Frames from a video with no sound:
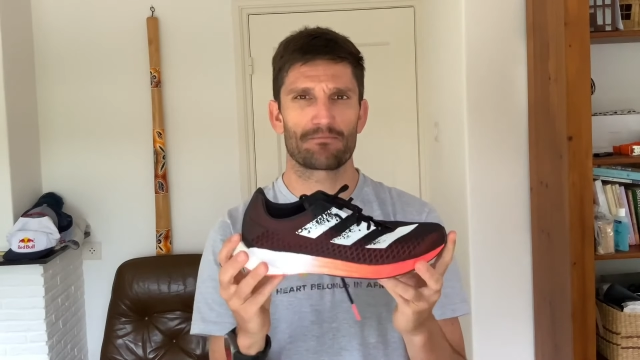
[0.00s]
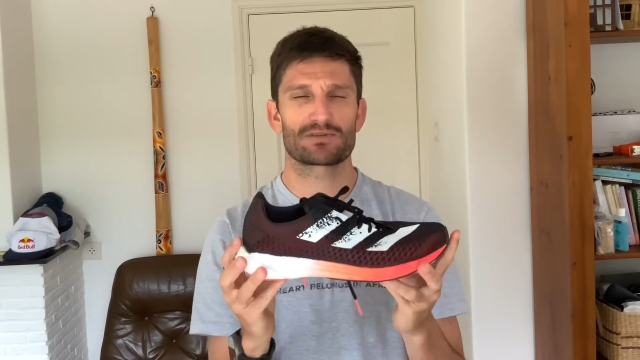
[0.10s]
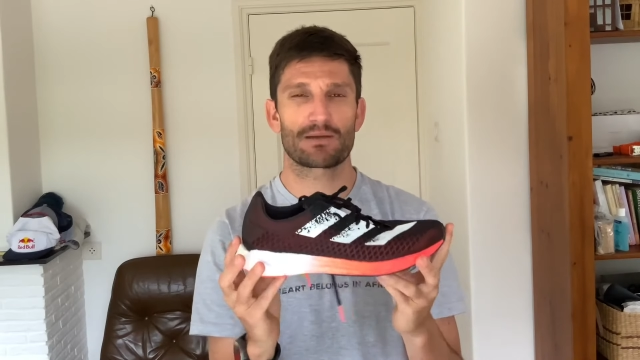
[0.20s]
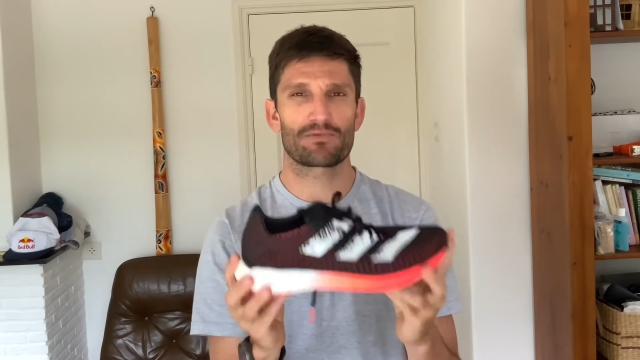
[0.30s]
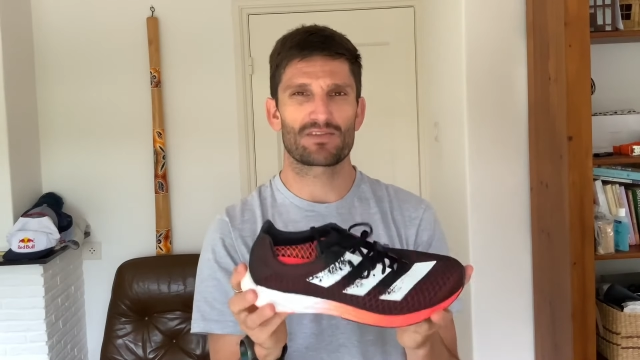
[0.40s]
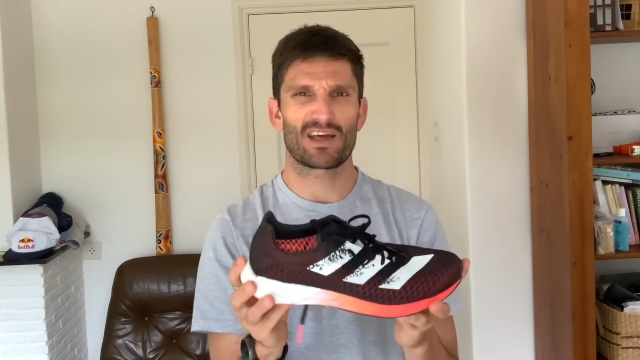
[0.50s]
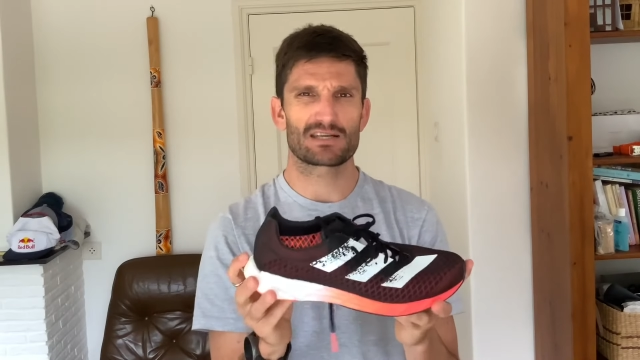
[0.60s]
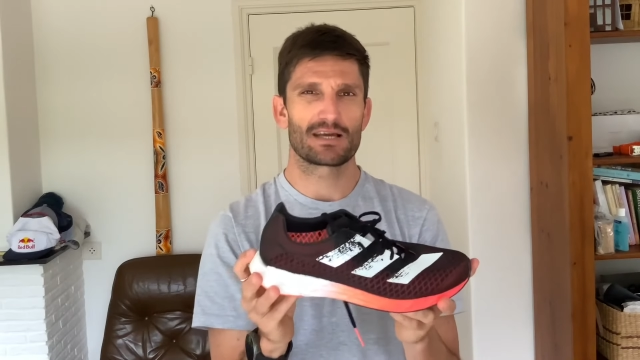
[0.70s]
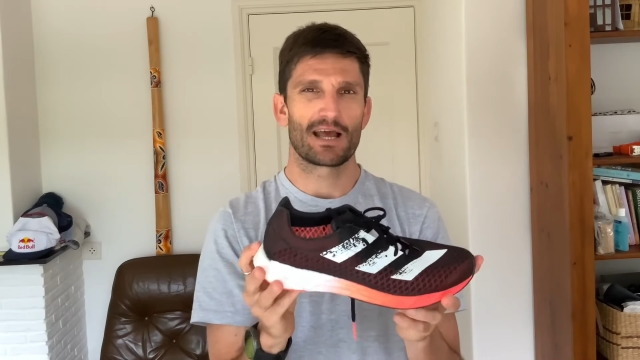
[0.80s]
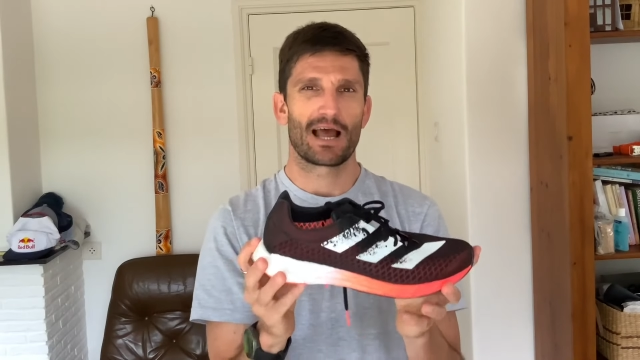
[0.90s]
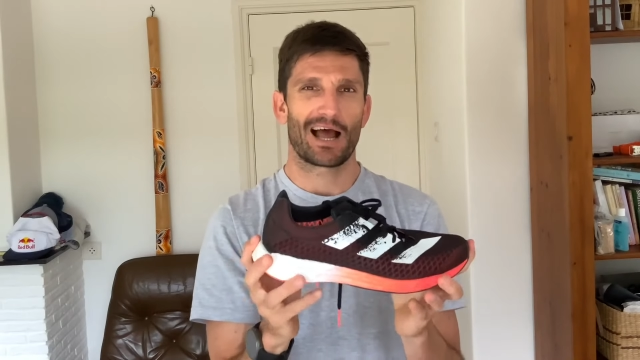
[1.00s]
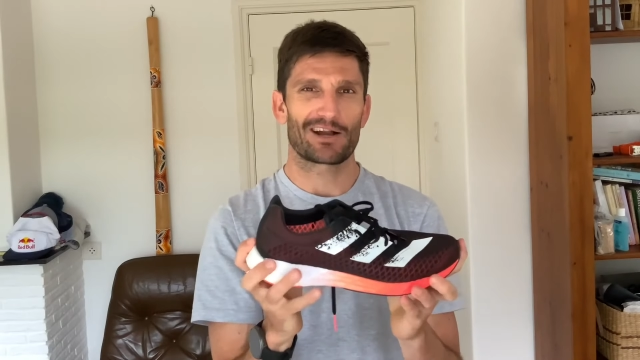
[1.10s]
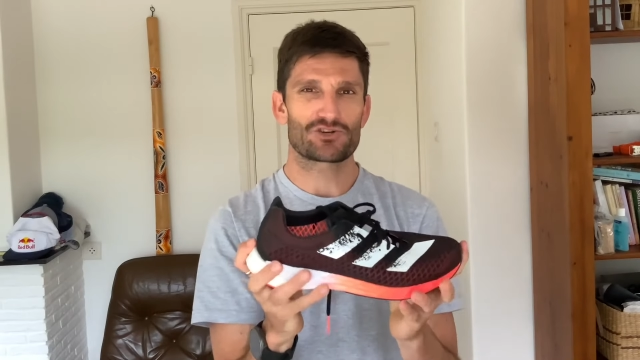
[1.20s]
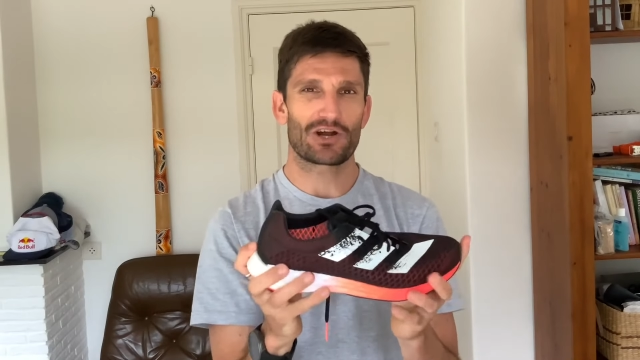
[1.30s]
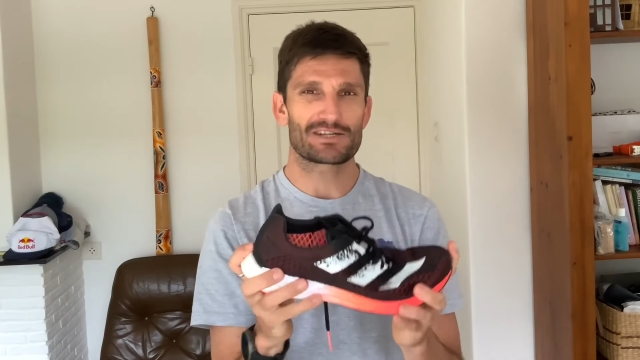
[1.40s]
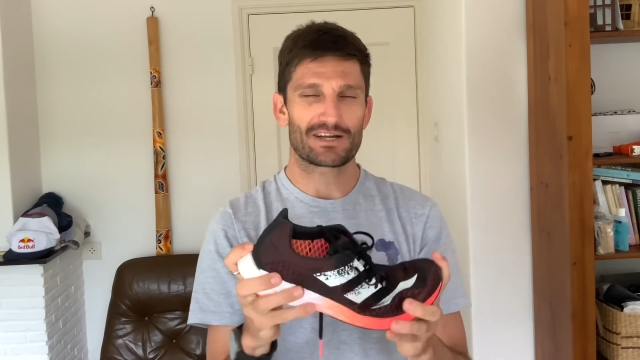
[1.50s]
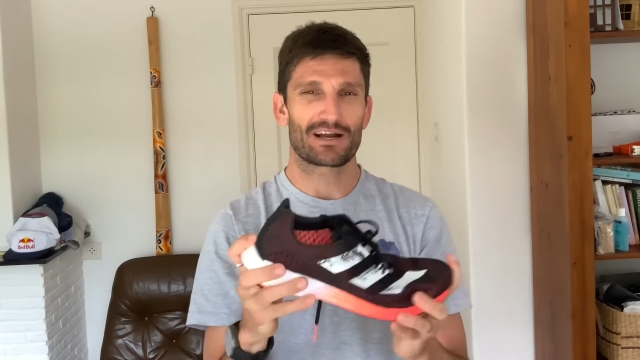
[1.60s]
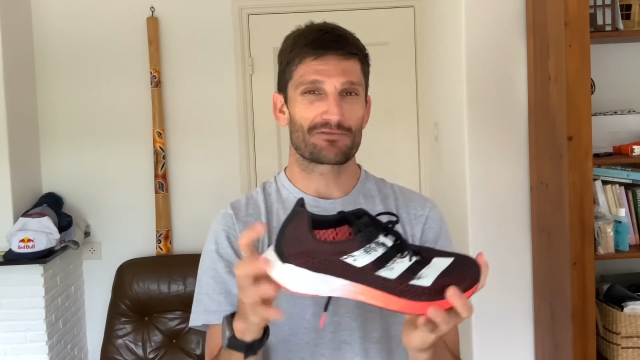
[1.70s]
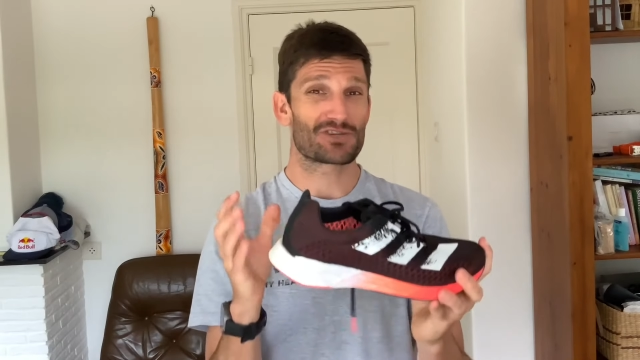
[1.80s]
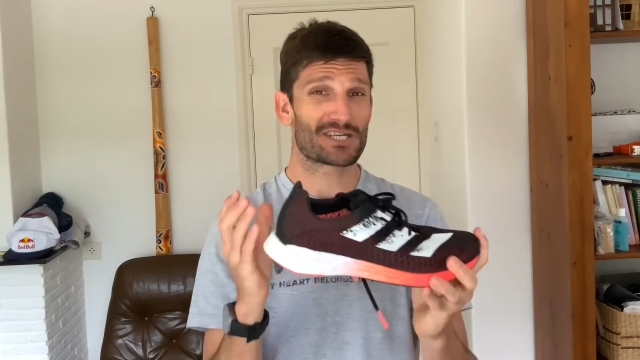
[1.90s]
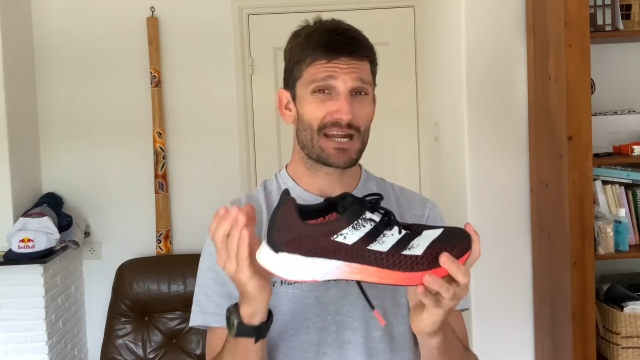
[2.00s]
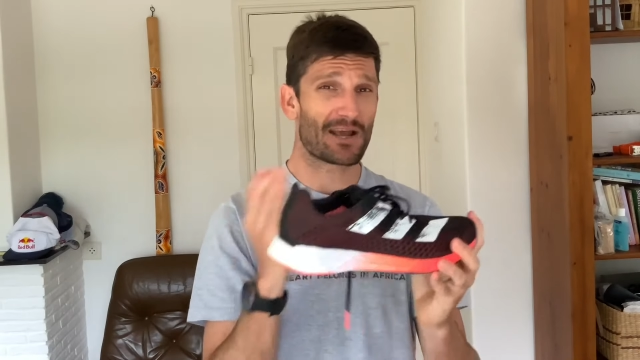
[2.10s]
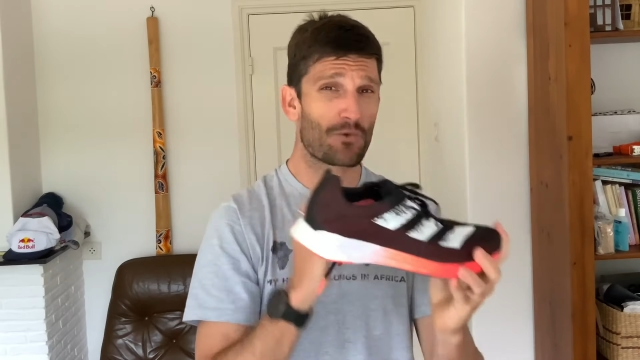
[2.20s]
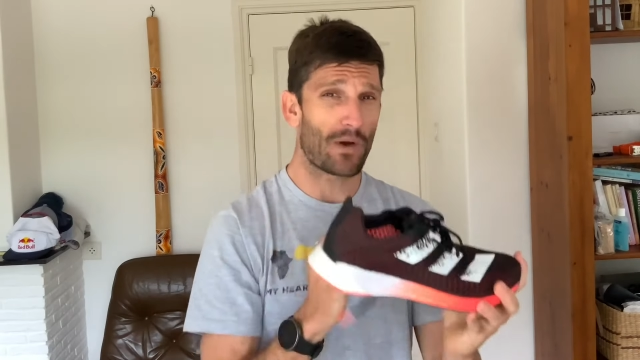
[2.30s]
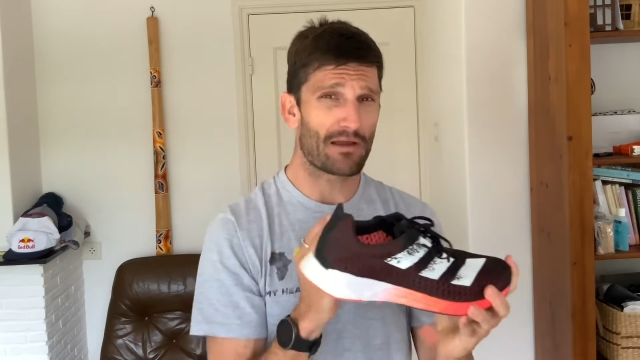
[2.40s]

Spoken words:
something that I try to kind of stay away